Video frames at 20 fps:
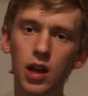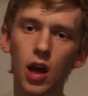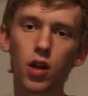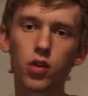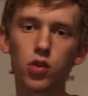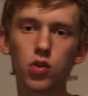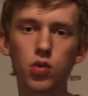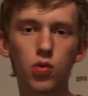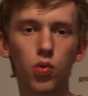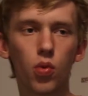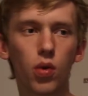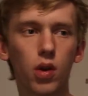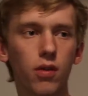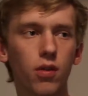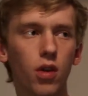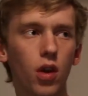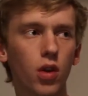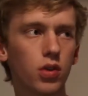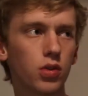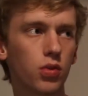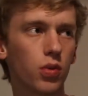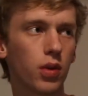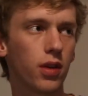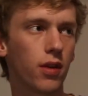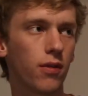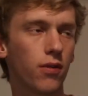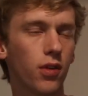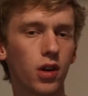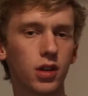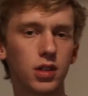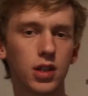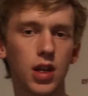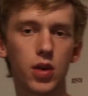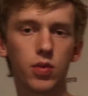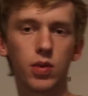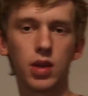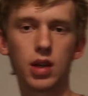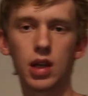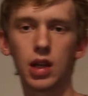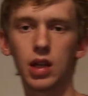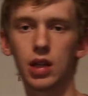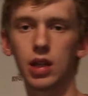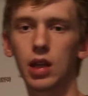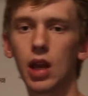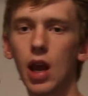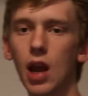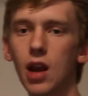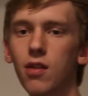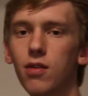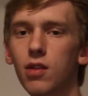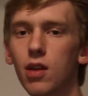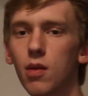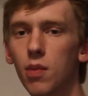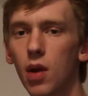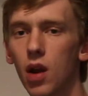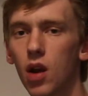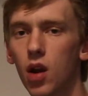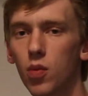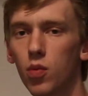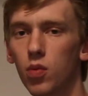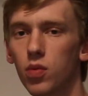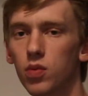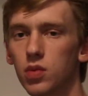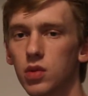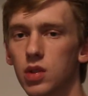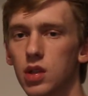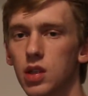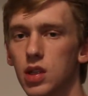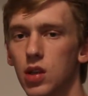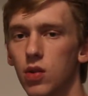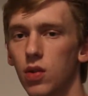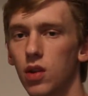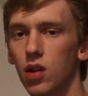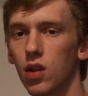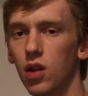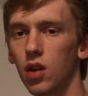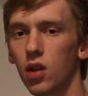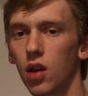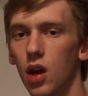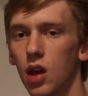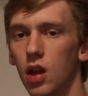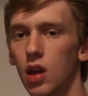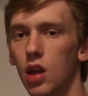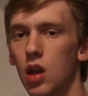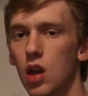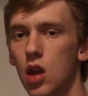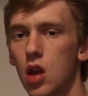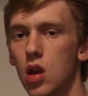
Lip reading: I'll do one of those with the verts and we can kind of compare them to see what they look like.